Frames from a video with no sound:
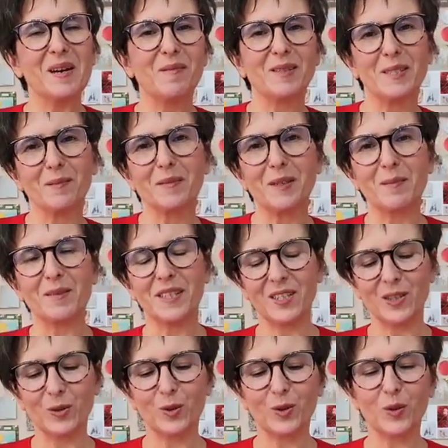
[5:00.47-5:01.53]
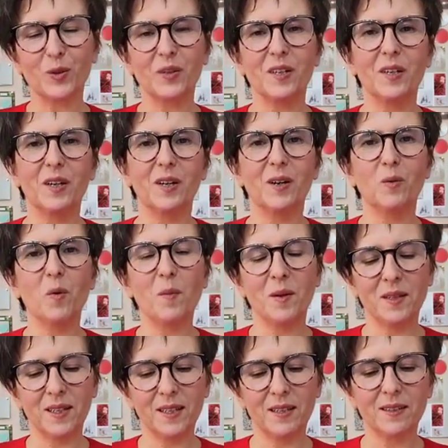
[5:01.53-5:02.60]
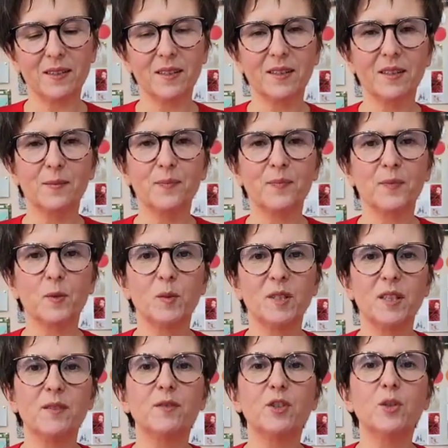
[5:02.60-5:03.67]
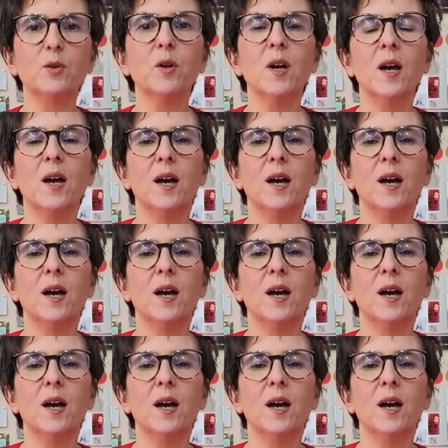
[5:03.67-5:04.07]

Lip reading: but sometimes it's also a woman that receives you.